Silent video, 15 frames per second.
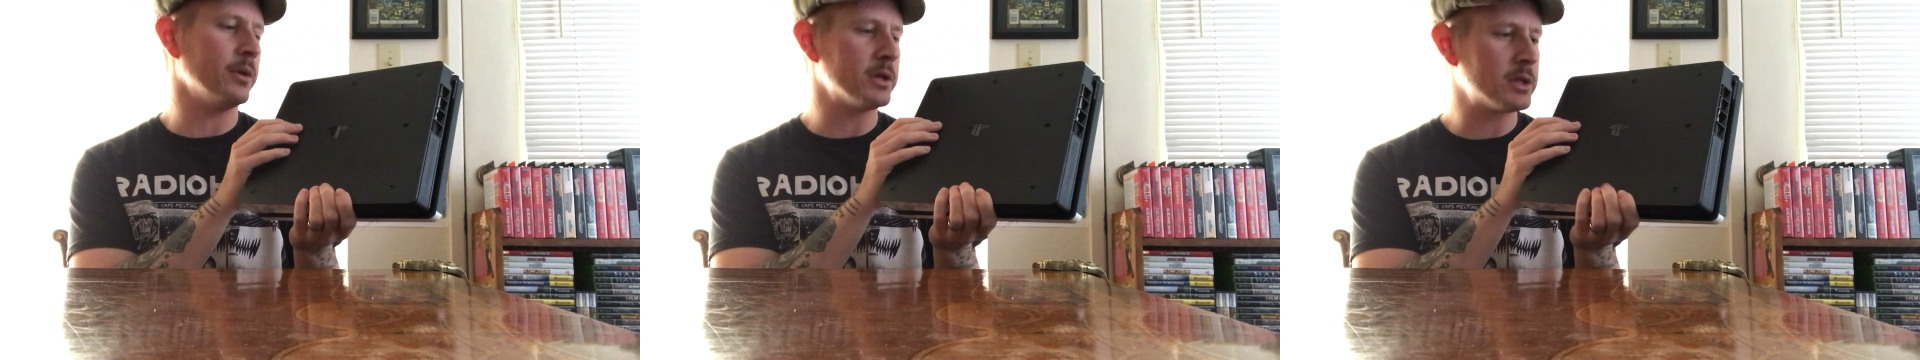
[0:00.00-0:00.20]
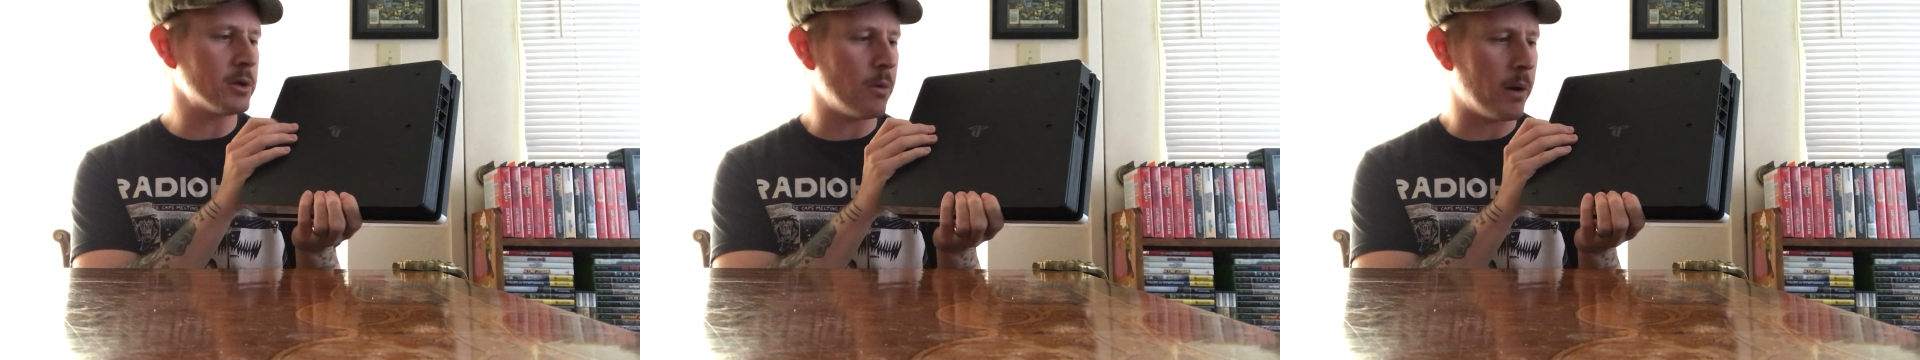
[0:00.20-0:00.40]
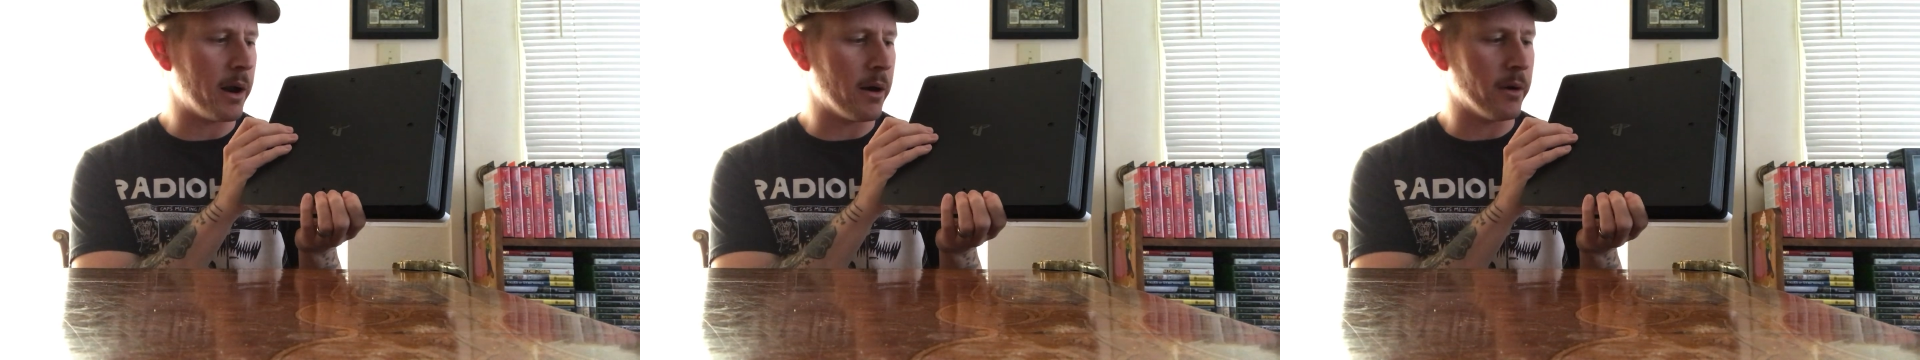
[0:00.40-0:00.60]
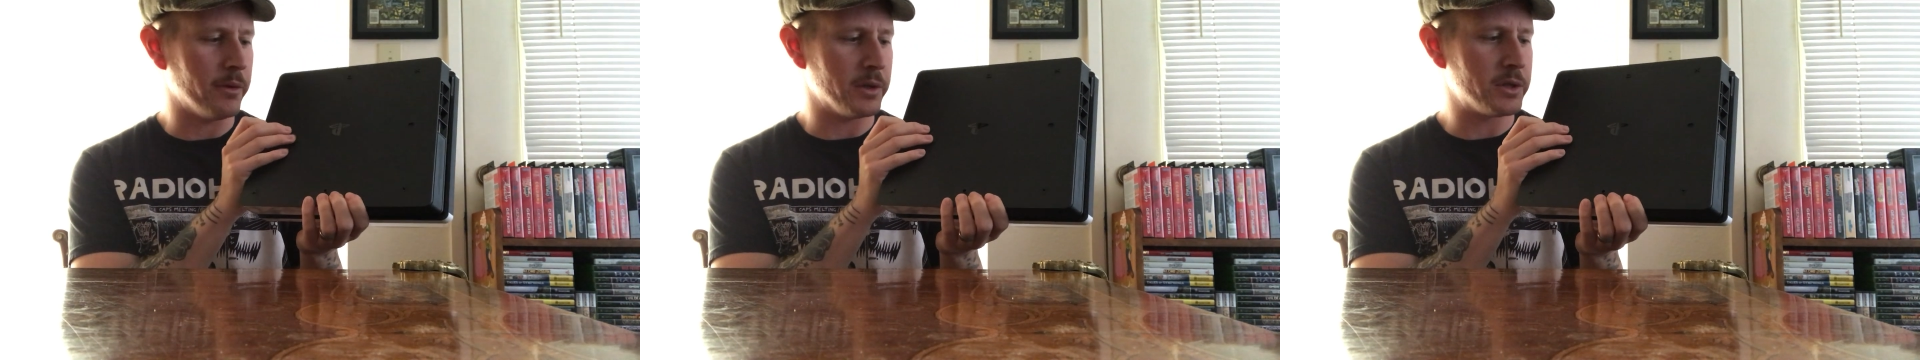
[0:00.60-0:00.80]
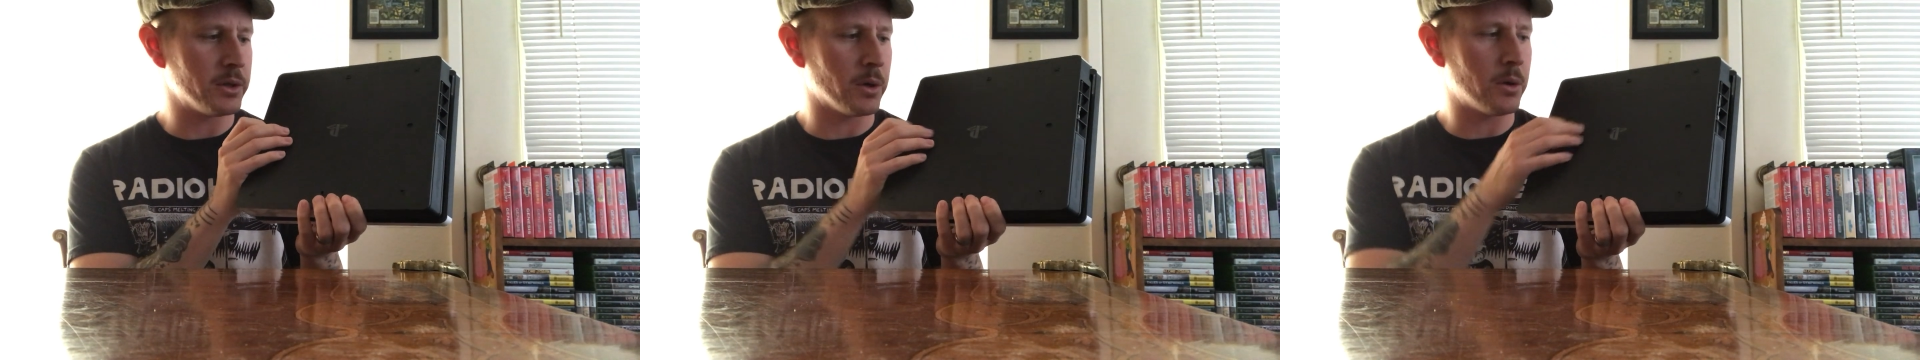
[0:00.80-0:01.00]
the square, and
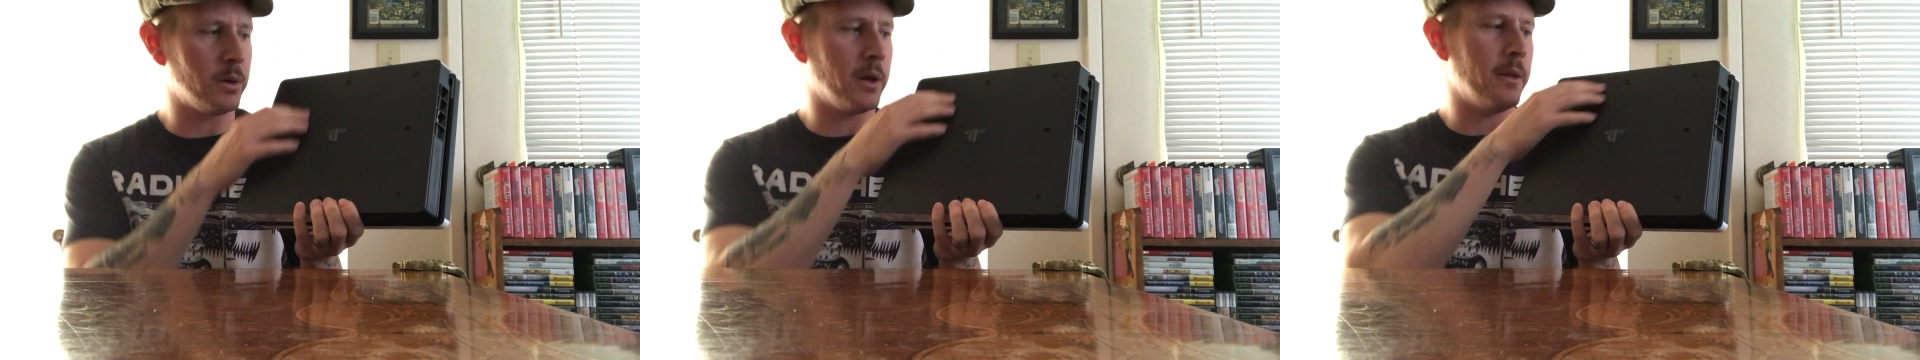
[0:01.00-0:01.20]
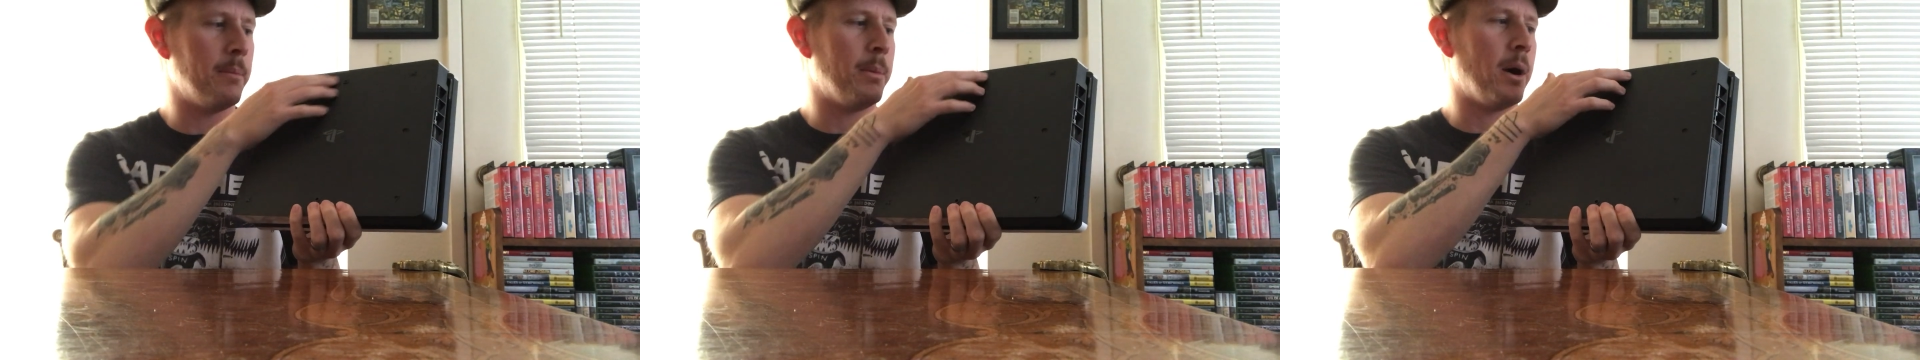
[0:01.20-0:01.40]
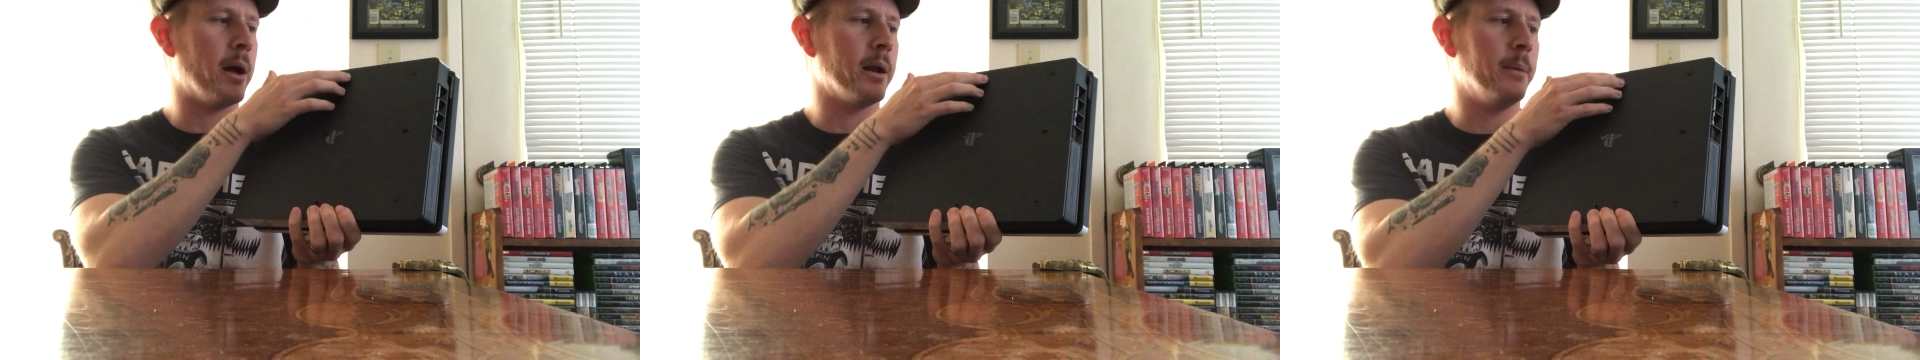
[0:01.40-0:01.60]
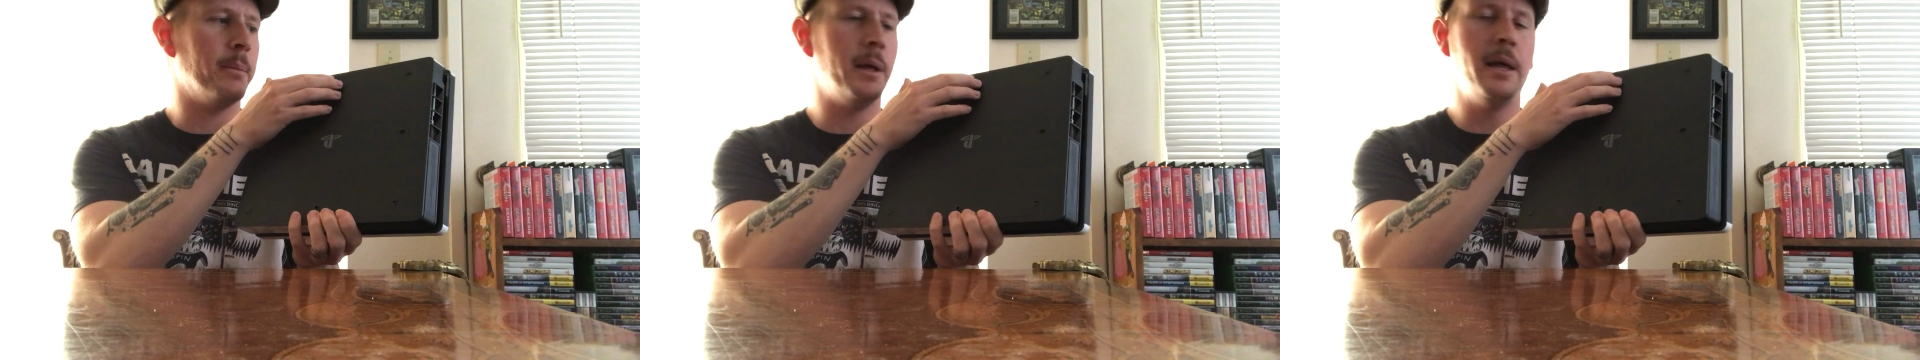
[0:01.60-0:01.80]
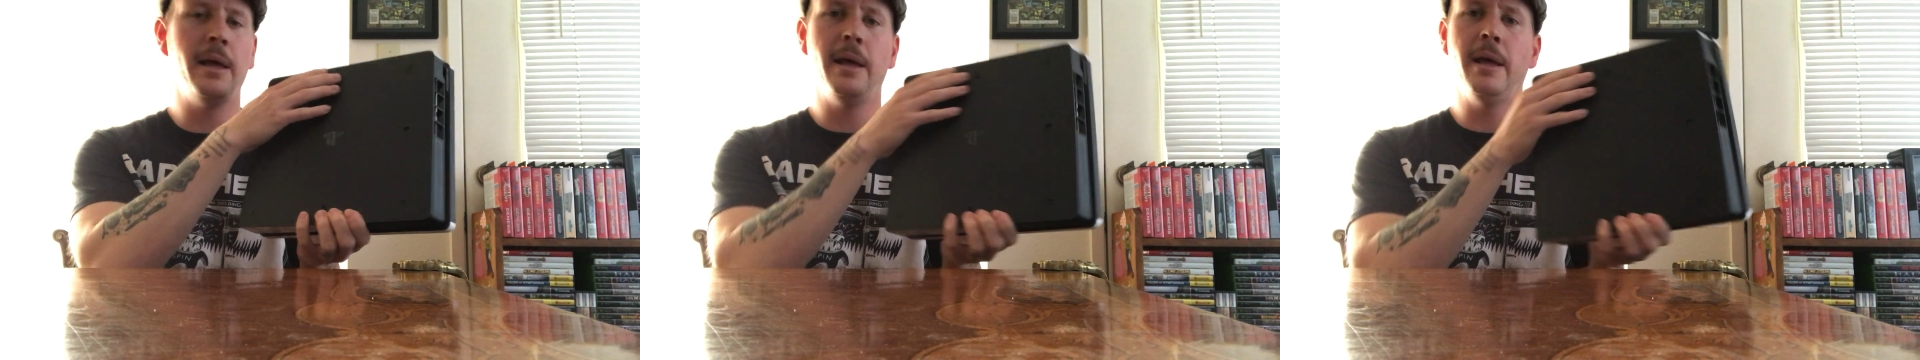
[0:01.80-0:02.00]
the circle on the bottom